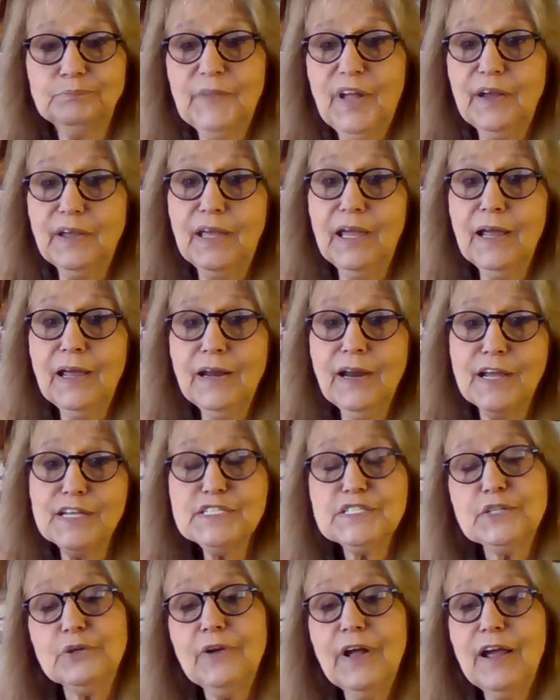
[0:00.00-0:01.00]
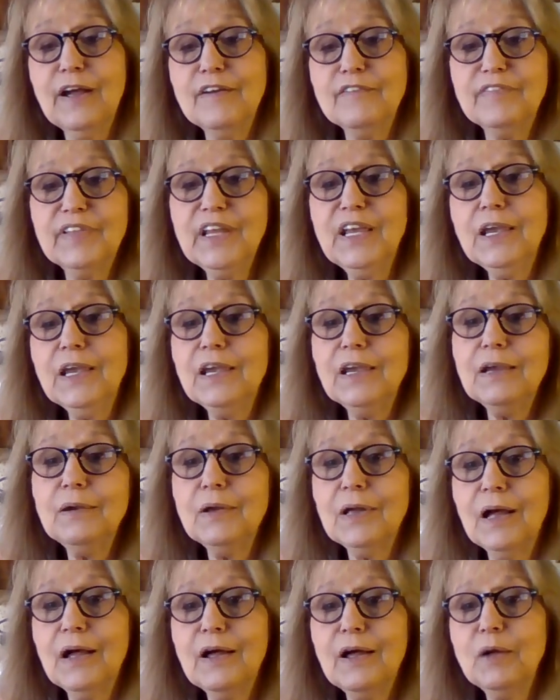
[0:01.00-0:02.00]
Again, I still have the
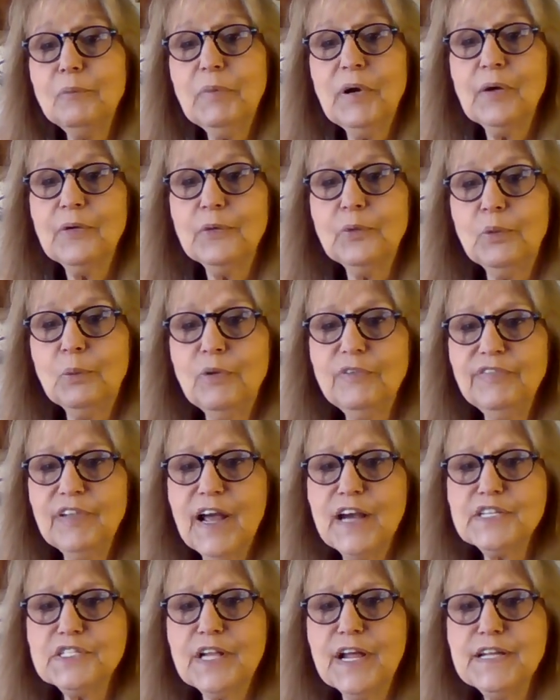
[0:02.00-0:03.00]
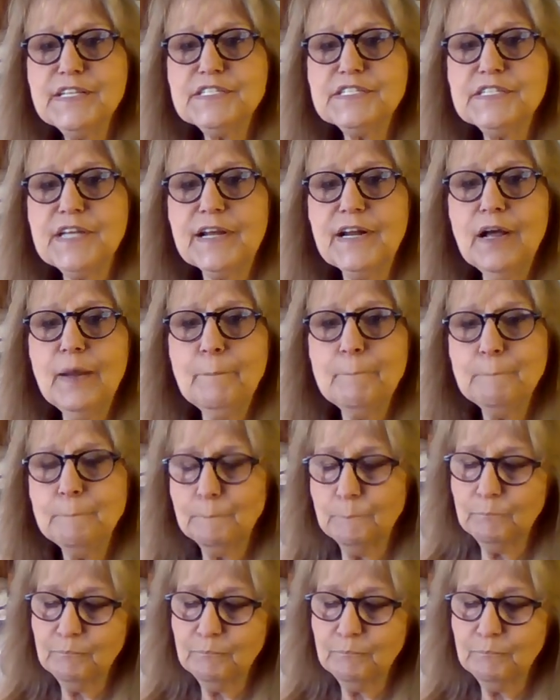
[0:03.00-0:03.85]
uh, paranormal flashlight set up.